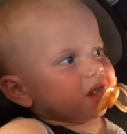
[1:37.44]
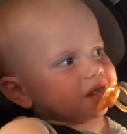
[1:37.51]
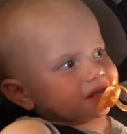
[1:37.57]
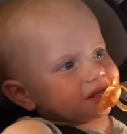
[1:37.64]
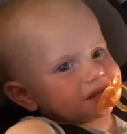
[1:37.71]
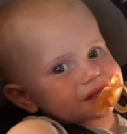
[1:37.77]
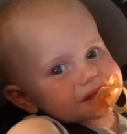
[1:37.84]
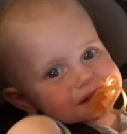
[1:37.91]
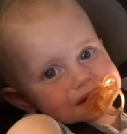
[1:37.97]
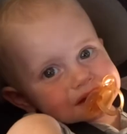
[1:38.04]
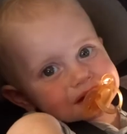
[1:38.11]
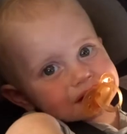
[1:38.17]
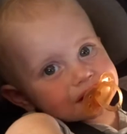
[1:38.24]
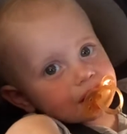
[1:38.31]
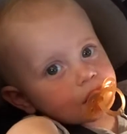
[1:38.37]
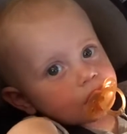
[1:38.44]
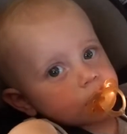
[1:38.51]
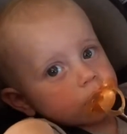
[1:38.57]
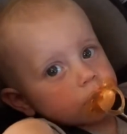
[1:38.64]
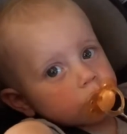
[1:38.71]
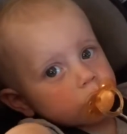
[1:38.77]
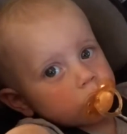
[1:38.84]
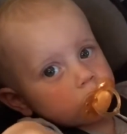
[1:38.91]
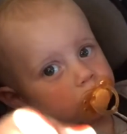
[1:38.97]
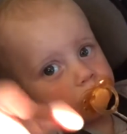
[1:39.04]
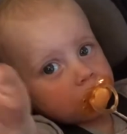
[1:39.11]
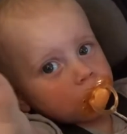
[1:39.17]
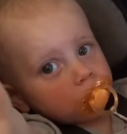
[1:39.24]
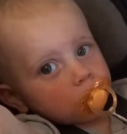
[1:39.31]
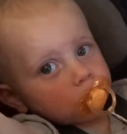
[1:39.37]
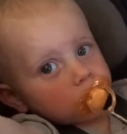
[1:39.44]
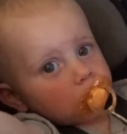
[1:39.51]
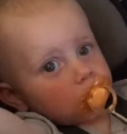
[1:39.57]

want to get out. Shall we get you out?